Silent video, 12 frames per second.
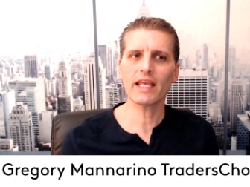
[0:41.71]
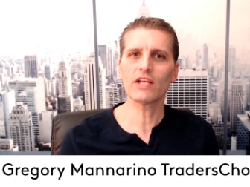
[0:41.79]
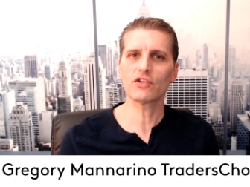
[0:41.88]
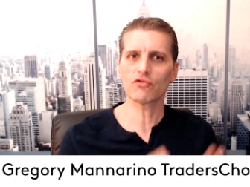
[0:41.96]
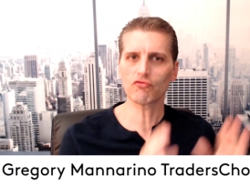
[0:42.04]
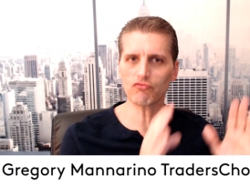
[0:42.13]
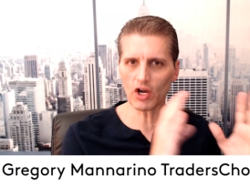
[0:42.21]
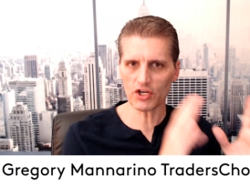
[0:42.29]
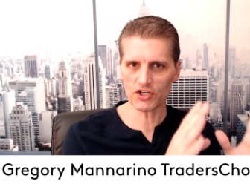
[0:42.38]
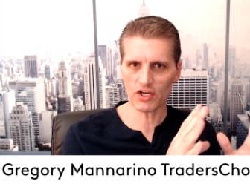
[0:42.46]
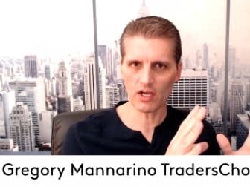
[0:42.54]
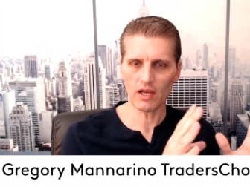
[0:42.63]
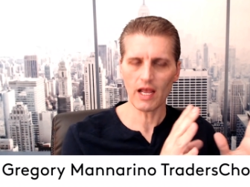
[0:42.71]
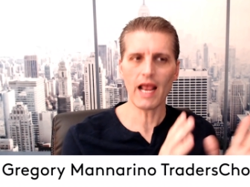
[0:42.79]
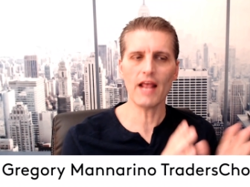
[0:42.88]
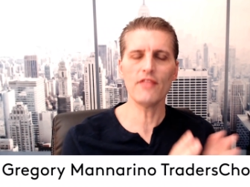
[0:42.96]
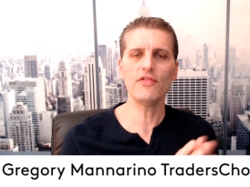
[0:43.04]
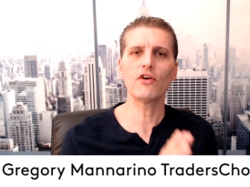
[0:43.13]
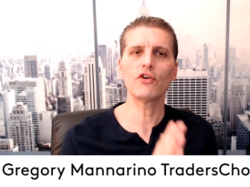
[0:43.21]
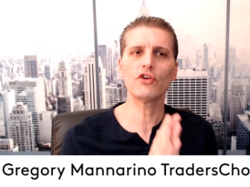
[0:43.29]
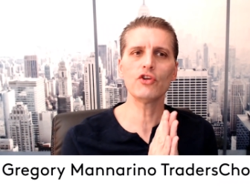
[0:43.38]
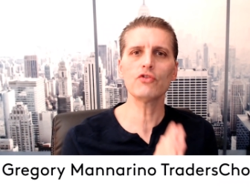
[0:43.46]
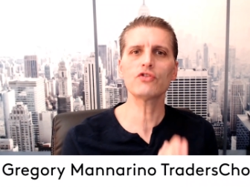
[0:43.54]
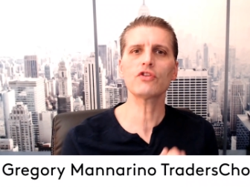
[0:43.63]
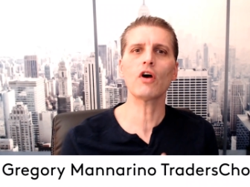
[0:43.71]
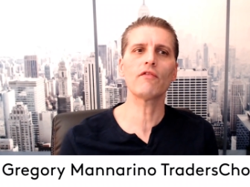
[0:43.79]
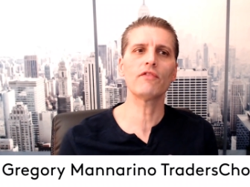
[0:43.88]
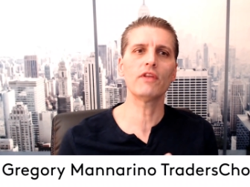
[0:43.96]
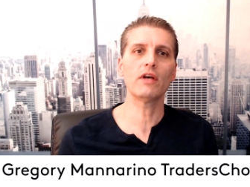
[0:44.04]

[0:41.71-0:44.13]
Russia and their use of the